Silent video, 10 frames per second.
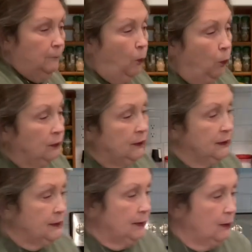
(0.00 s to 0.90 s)
and poured
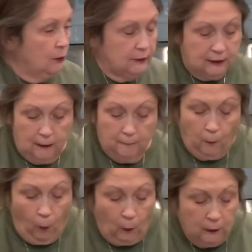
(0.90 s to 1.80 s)
this in here instead of
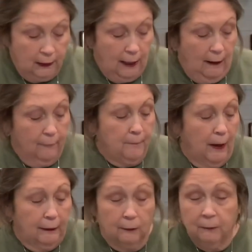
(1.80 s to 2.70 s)
pouring it out of the
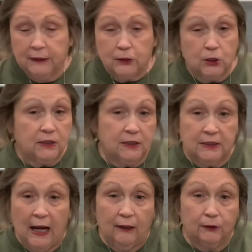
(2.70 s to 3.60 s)
bottle, but it's just
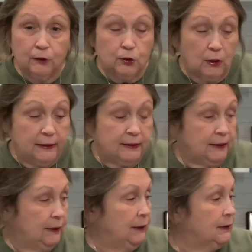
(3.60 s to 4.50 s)
Italian
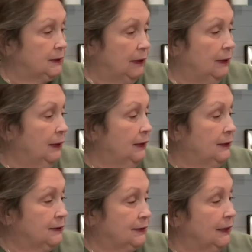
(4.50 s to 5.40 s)
dressing. It's a
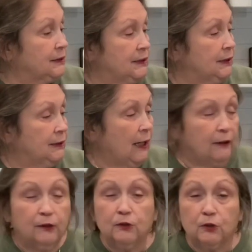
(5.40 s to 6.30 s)
zesty
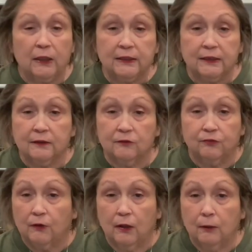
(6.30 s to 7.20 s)
Italian dressing
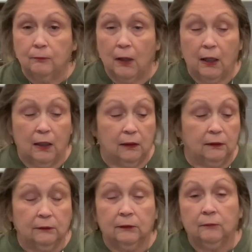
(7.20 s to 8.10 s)
from
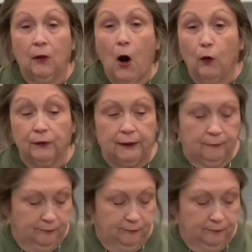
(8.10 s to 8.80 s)
Aldi.